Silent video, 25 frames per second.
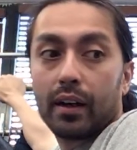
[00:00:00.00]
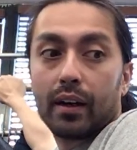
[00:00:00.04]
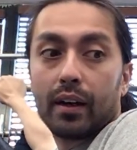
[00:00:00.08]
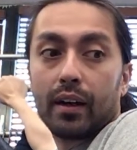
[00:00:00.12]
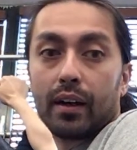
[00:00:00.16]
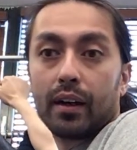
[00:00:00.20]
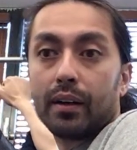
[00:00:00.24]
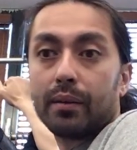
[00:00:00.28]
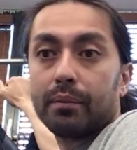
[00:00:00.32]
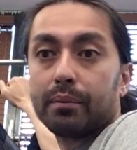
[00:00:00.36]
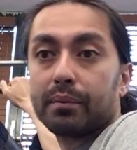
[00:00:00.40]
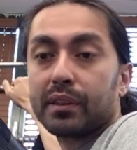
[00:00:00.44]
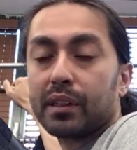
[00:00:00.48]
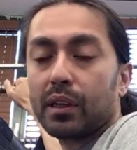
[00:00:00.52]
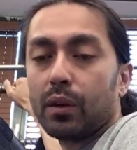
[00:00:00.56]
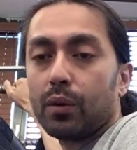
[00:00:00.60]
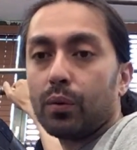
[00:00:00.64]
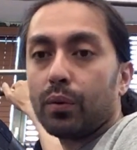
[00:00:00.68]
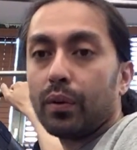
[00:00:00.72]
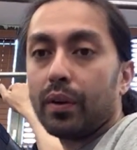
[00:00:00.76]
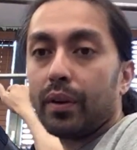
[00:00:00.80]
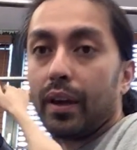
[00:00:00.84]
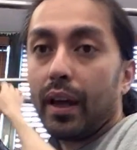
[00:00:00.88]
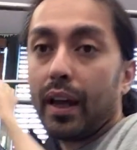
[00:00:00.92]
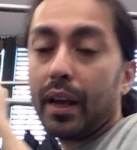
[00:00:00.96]
Um, so
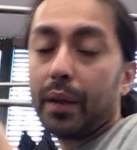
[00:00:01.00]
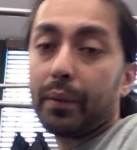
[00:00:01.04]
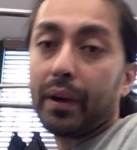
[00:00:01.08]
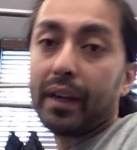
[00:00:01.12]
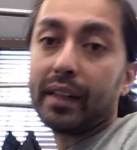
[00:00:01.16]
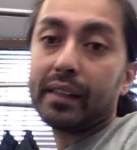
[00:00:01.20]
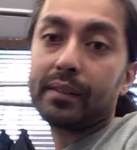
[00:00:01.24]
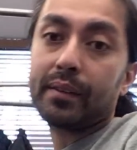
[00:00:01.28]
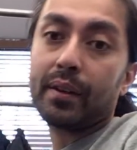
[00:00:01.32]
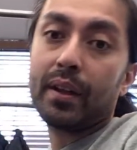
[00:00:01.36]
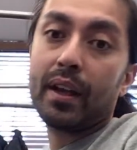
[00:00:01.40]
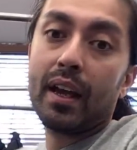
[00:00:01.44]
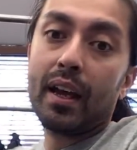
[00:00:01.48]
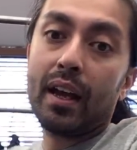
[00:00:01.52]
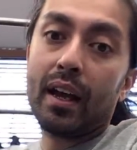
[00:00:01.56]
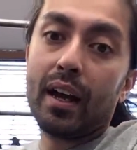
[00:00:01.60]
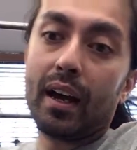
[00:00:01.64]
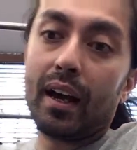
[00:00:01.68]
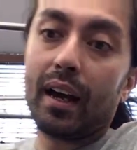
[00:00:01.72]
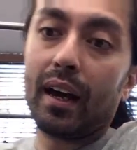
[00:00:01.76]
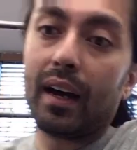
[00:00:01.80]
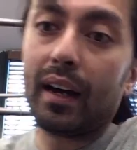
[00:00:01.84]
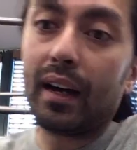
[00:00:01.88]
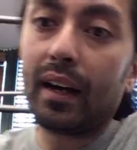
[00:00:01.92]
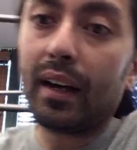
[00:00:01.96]
anyways,
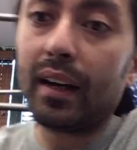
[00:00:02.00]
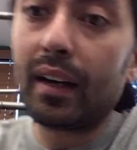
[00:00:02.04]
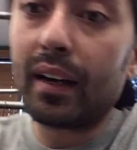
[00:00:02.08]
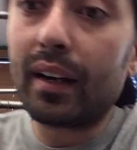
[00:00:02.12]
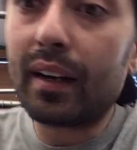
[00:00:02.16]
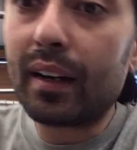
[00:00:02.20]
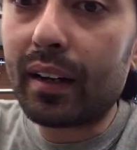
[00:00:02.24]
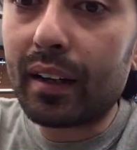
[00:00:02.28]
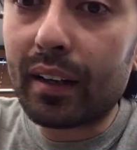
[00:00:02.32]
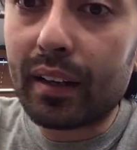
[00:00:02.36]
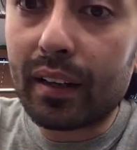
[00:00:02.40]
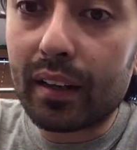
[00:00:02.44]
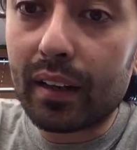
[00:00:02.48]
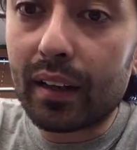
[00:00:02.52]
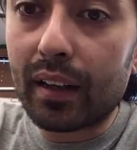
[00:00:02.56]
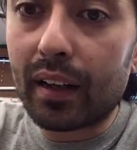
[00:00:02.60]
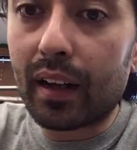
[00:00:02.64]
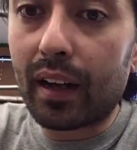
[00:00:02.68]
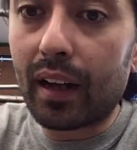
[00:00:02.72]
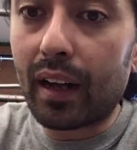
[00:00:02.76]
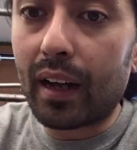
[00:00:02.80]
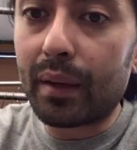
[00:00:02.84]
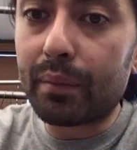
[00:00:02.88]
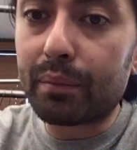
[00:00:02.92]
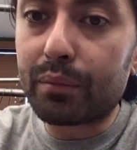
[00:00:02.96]
uh,
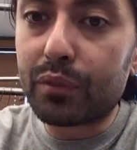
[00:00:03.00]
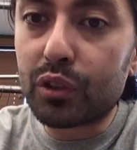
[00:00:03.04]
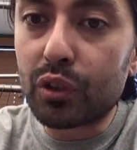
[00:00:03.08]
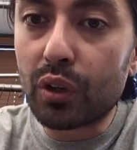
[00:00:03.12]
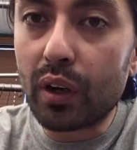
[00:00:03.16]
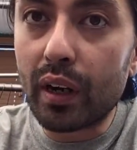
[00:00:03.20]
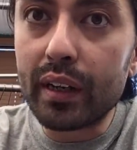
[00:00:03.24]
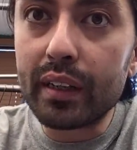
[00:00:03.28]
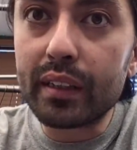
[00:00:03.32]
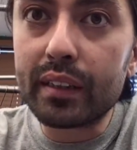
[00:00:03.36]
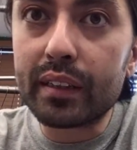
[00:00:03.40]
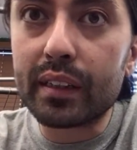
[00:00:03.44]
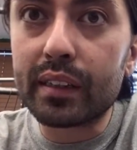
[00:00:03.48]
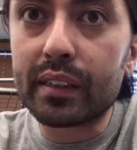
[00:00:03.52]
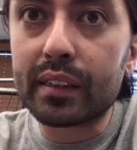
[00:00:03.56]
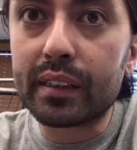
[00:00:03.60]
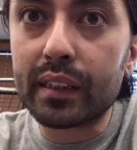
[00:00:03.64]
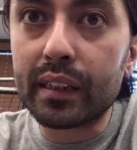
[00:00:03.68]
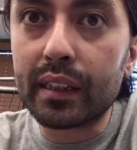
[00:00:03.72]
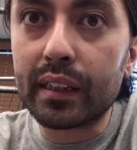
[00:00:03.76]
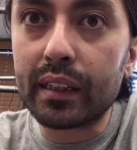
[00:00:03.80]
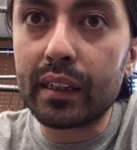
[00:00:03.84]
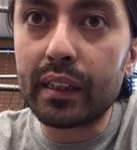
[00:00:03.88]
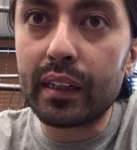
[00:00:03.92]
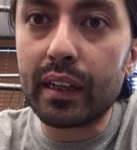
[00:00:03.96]
I'm trying to
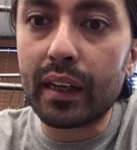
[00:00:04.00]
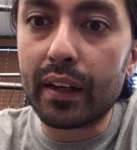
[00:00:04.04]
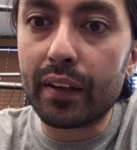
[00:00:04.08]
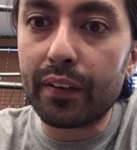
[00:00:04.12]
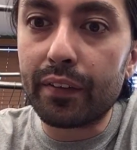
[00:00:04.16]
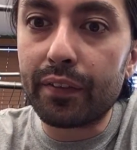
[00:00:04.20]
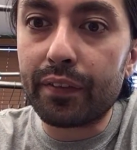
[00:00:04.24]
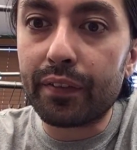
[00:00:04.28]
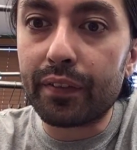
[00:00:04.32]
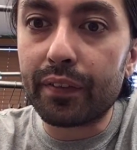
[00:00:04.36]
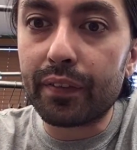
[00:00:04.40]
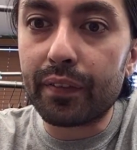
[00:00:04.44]
see if